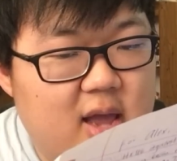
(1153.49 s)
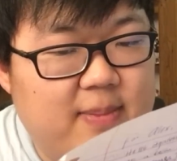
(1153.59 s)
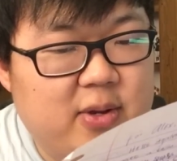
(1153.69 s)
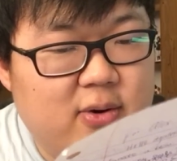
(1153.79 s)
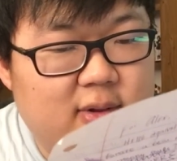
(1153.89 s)

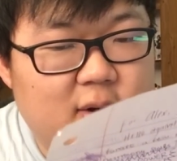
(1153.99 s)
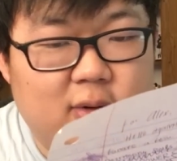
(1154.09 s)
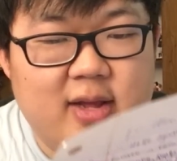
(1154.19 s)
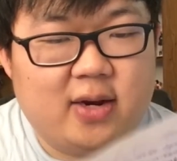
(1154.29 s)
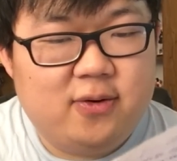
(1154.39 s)
Happy early or
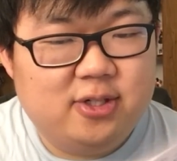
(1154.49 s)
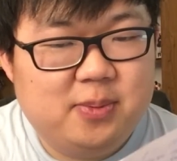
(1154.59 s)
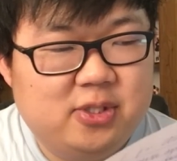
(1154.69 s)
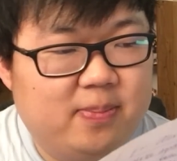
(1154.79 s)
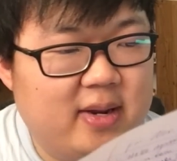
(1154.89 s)
late
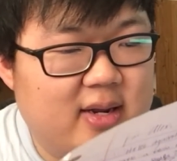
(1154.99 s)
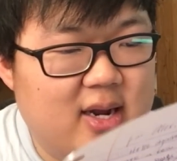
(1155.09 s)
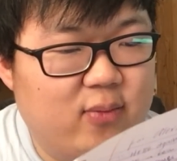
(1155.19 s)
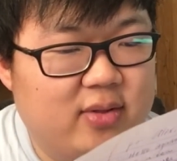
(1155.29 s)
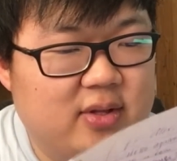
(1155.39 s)
Christmas, depending
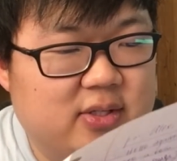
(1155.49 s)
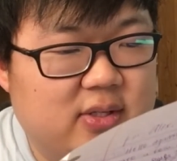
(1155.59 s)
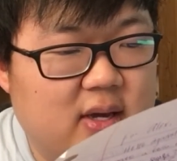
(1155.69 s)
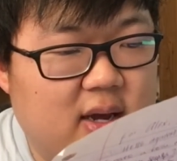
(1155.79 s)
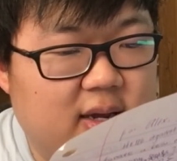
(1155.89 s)
on when this
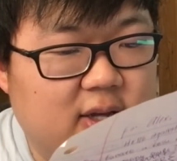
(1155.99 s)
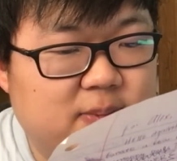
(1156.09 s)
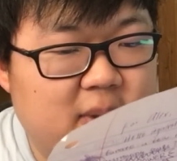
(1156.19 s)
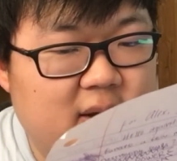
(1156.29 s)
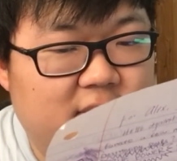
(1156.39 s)
gets
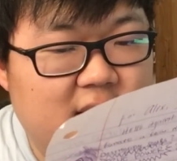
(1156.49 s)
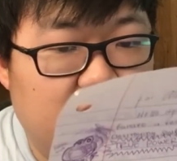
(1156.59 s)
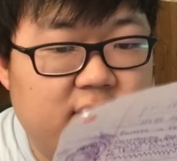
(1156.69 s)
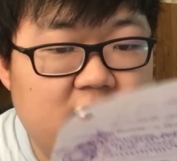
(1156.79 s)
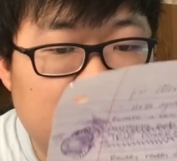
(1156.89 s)
mailed.
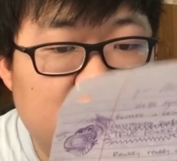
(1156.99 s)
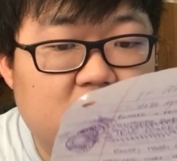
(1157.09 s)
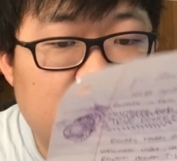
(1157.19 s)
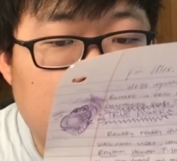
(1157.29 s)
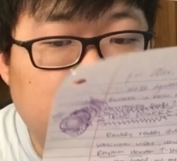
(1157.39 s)
I think
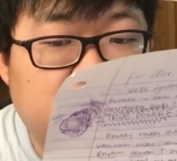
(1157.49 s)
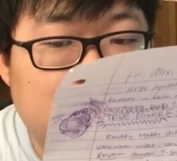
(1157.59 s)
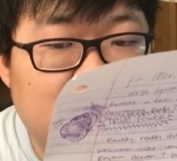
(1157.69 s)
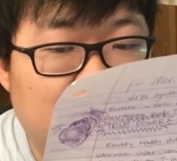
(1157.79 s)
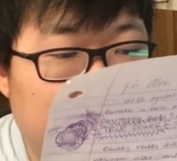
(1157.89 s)

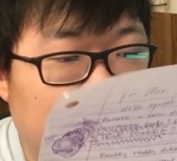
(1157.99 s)
OG Club